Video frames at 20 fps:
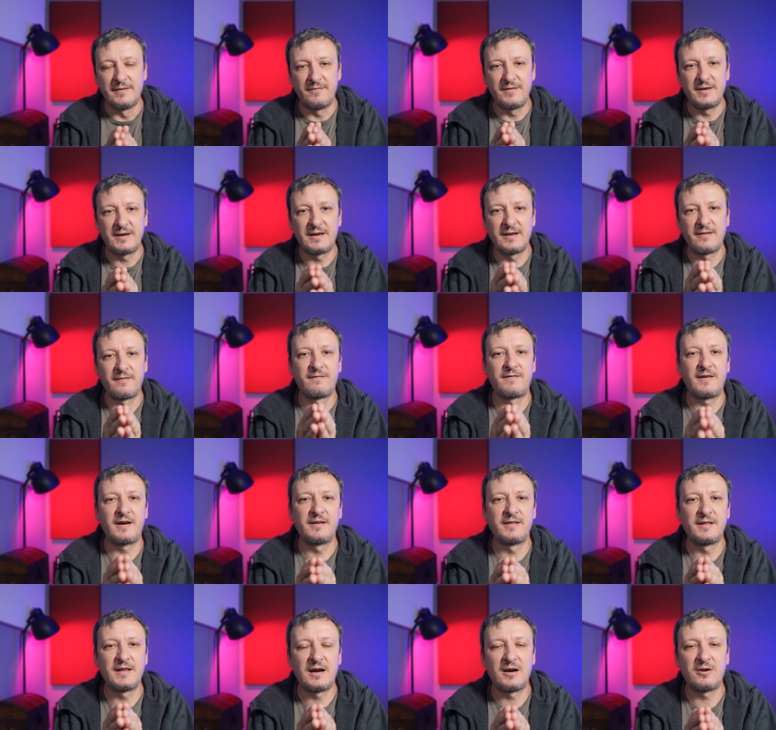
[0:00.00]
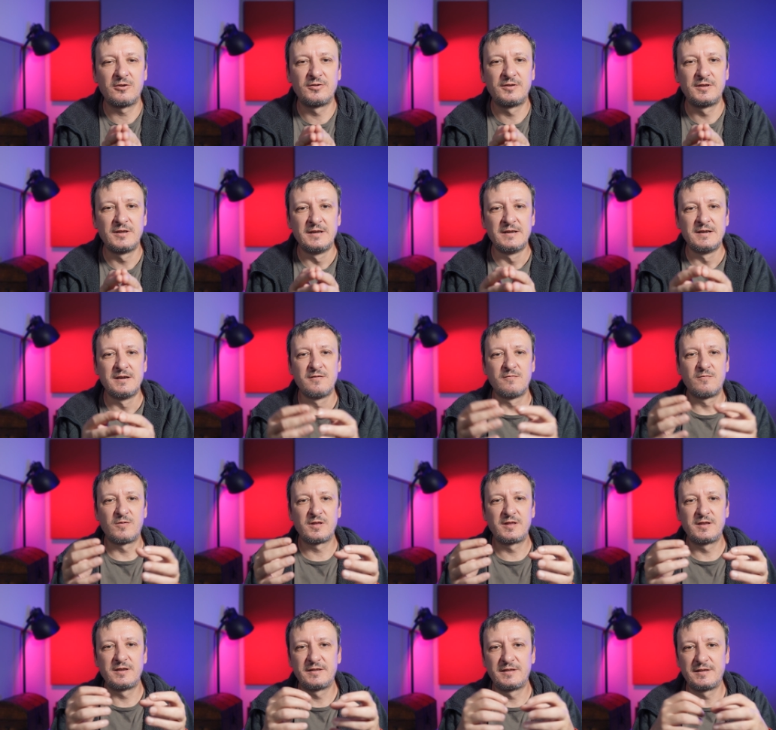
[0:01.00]
we can find out
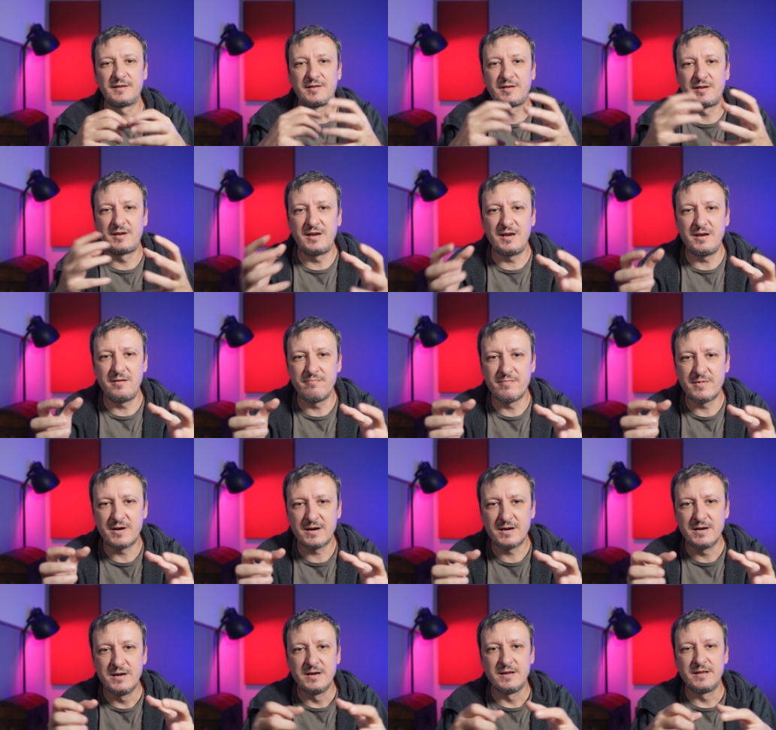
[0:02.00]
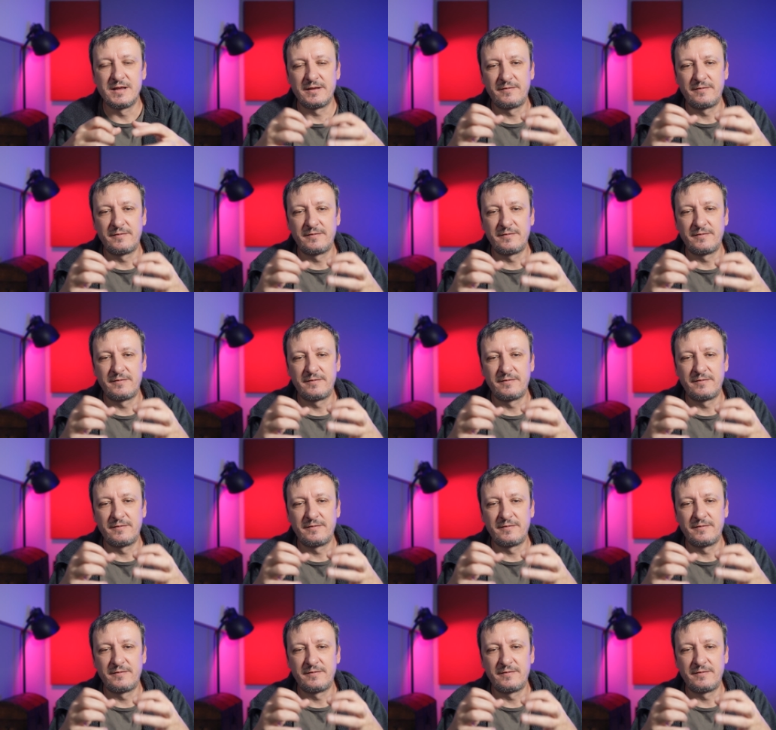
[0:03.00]
what is the schema